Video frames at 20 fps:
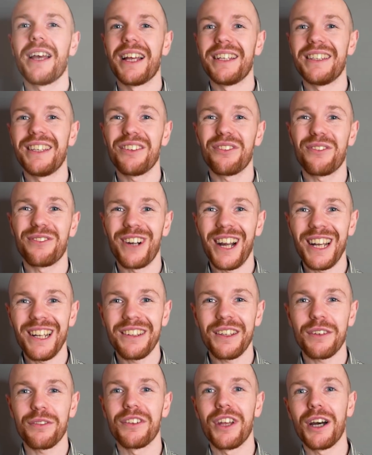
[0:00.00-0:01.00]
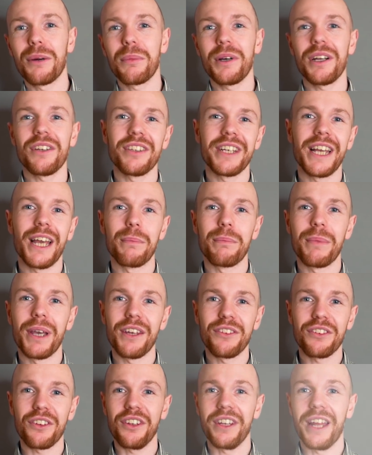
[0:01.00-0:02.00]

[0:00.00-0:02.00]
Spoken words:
And this relative number is again based on